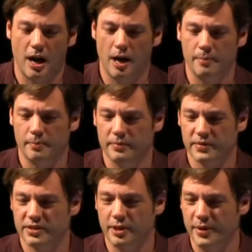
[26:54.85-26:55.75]
Um,
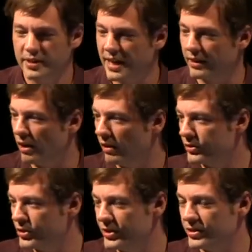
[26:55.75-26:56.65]
some of the
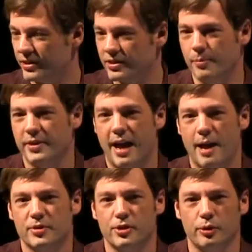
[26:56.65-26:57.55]
technologies that some of the
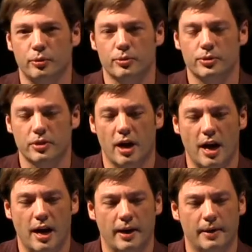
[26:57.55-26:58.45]
apps use
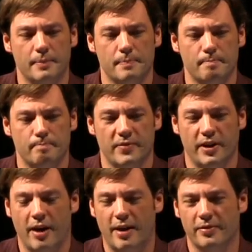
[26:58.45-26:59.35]
uh,
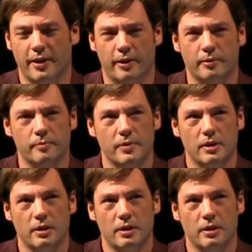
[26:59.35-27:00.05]
that are out there,